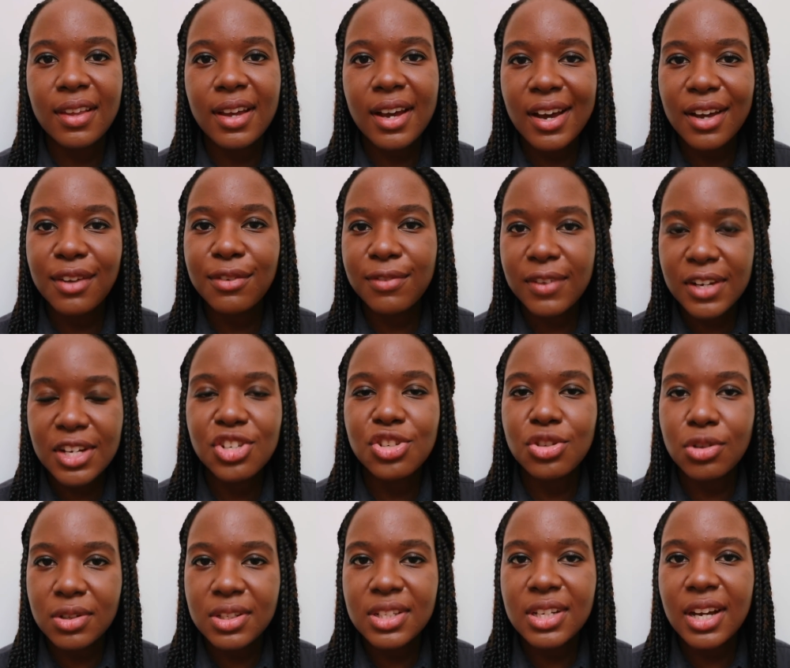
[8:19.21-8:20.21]
I
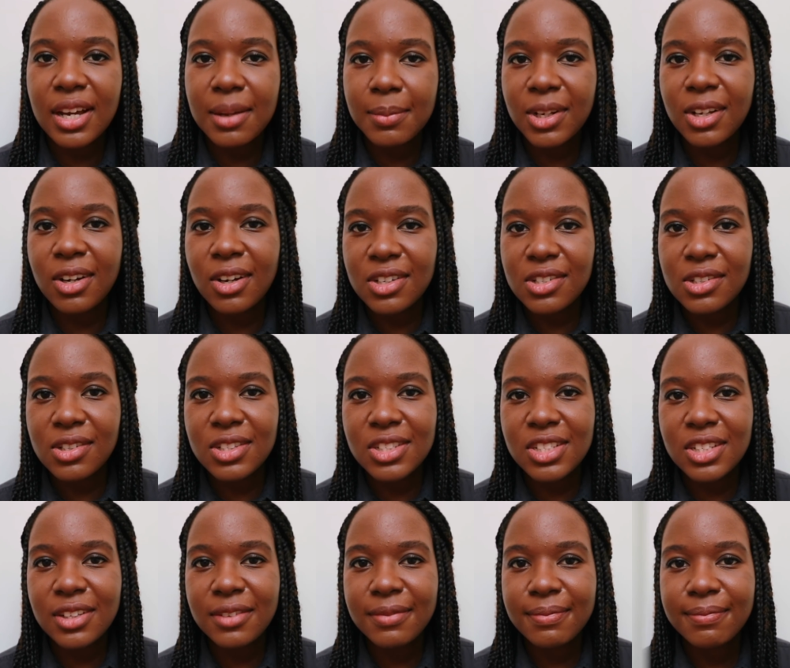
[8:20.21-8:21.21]
finished on time in
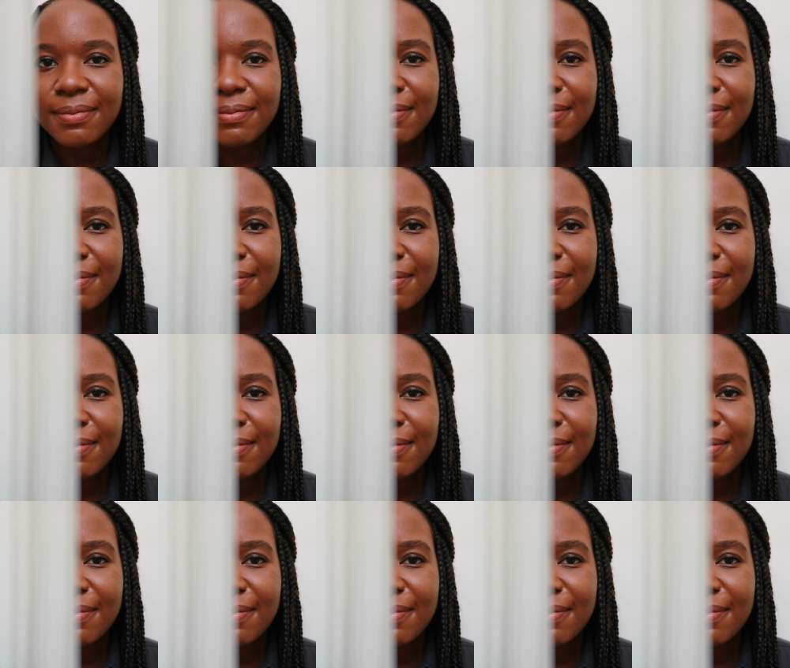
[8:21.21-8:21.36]
cardiology.